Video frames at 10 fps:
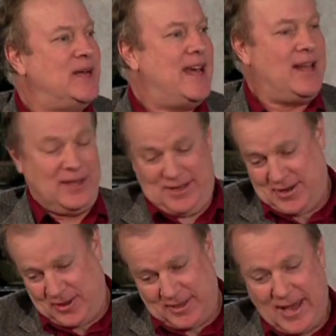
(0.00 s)
Well,
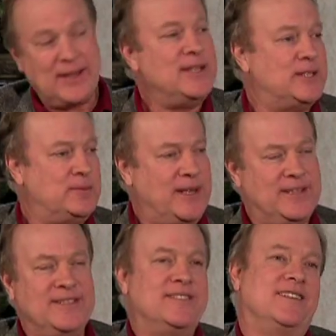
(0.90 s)
you anticipate
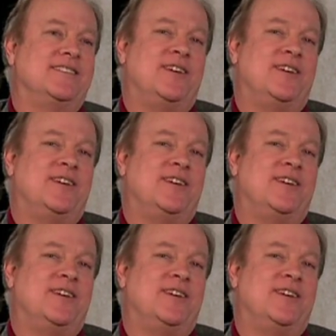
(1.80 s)
these things.